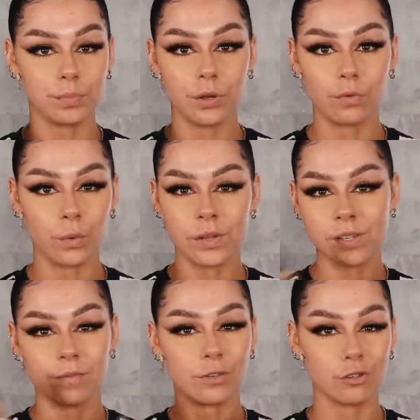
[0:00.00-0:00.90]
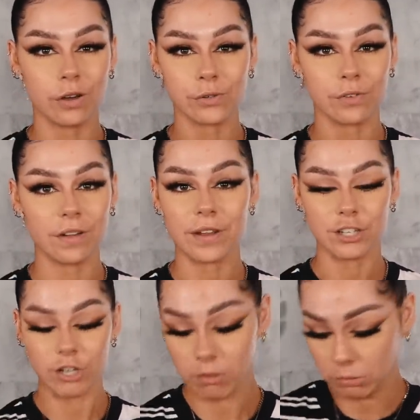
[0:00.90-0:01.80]
beautiful on the skin for a drugstore
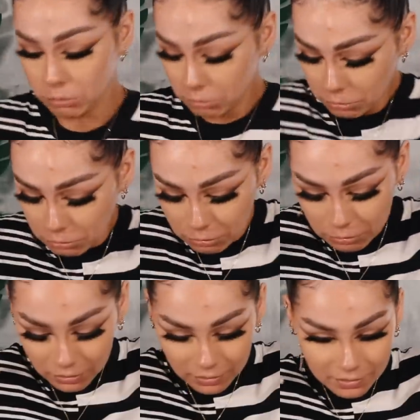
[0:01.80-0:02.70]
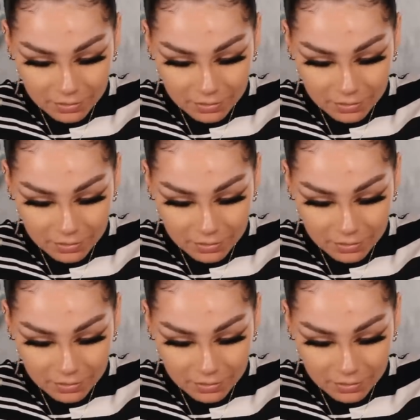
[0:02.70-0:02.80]
foundation. Ooh.